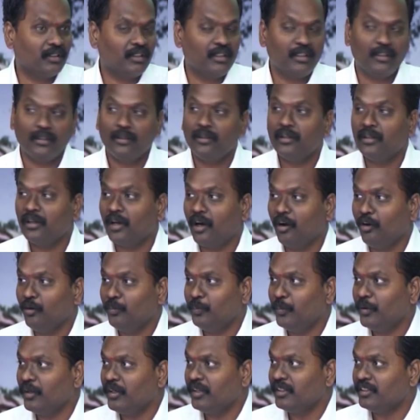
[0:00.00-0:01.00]
the
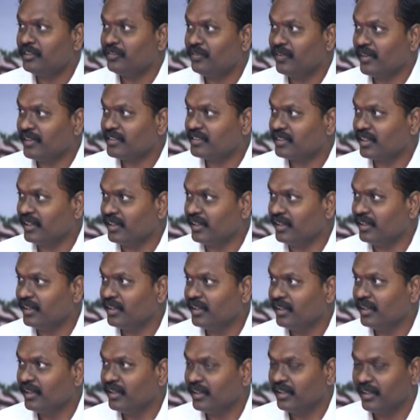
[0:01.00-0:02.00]
output is fixed.
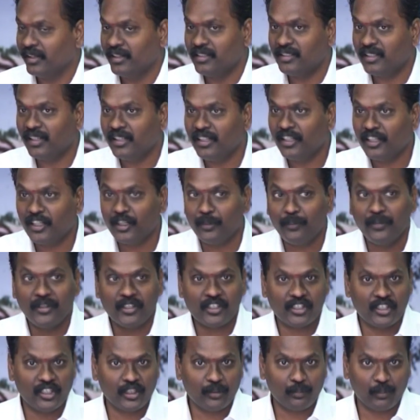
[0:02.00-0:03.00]
It's a
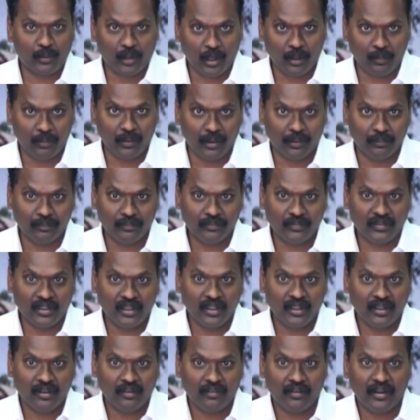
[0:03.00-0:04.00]
deterministic problem.
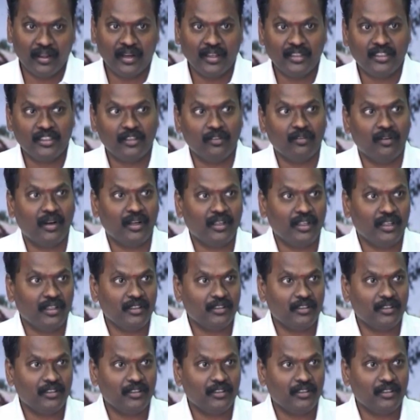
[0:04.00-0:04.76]
Whereas in water